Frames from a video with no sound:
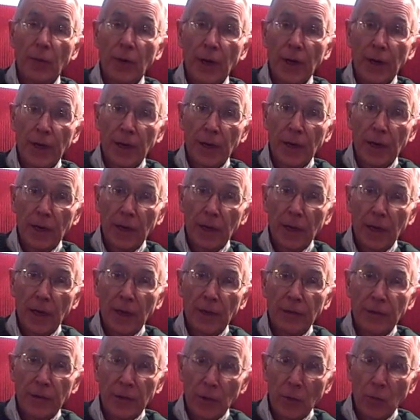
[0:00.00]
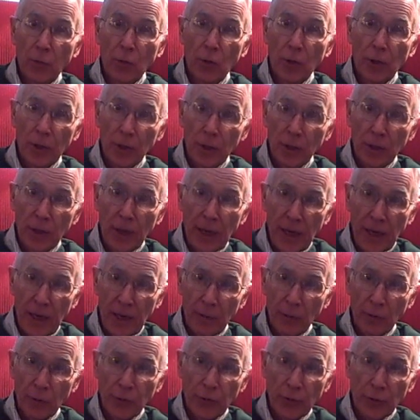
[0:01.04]
But I think what
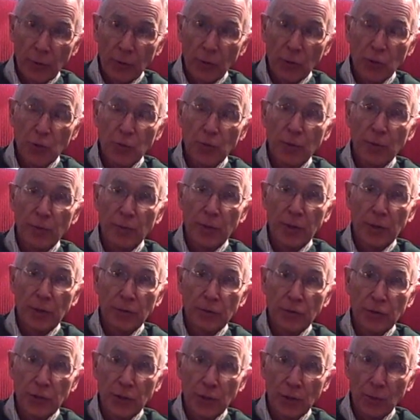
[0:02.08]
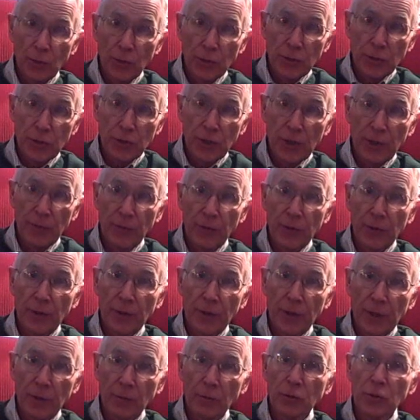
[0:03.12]
Hamilton was proposing was
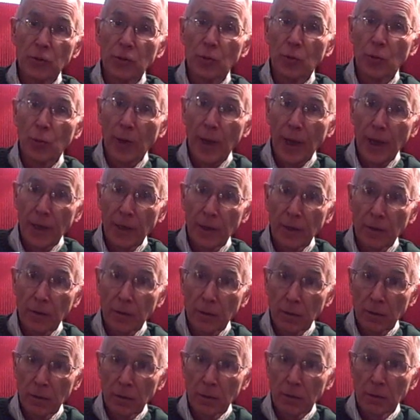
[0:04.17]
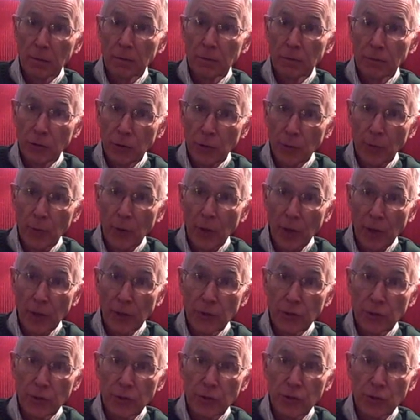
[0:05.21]
something that was a radical
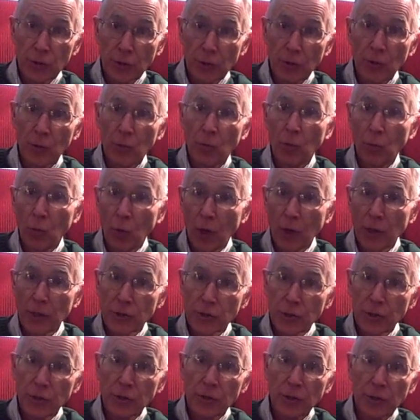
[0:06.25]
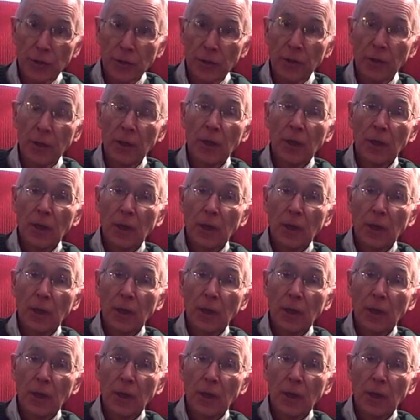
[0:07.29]
departure, so that Washington,